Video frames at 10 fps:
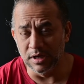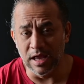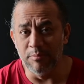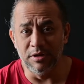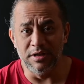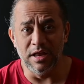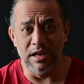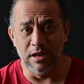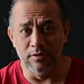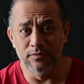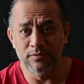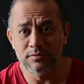camera that I love,